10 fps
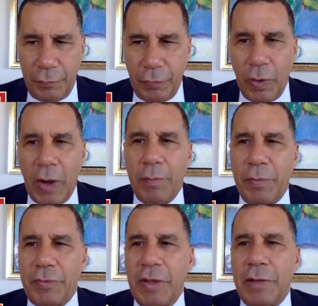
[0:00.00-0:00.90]
for our
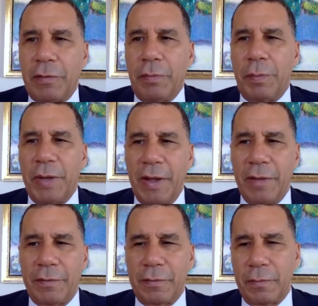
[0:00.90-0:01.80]
mistakes of the
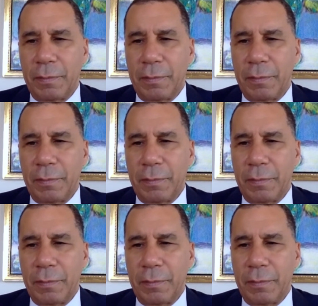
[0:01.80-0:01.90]
past.